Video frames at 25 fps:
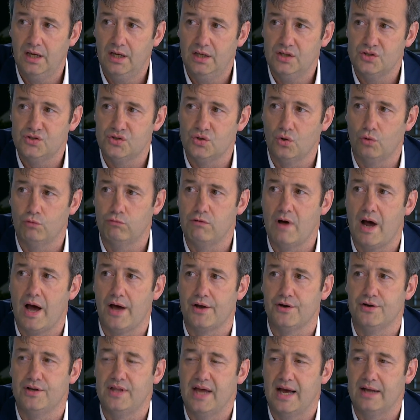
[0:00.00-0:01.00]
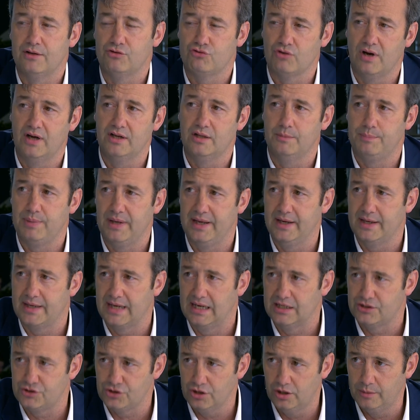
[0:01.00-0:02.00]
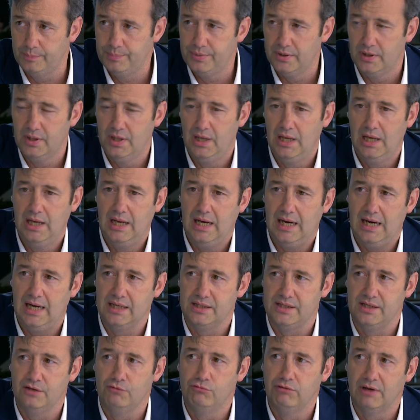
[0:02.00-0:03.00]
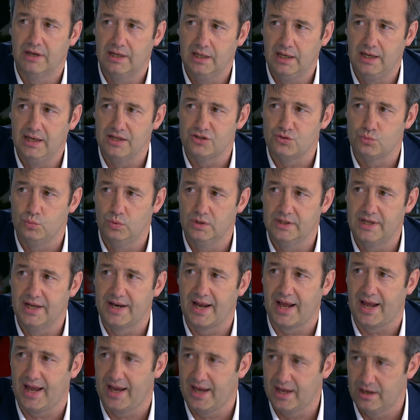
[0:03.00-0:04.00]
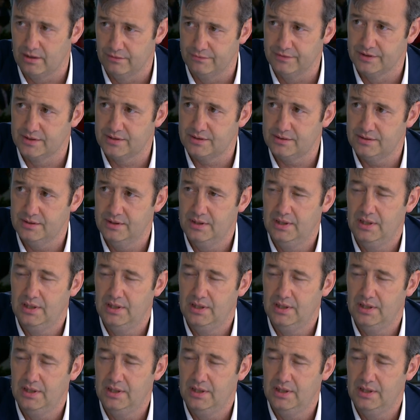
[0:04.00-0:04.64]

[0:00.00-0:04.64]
So rather than trying to play catch up, I think regulation will get ahead of it.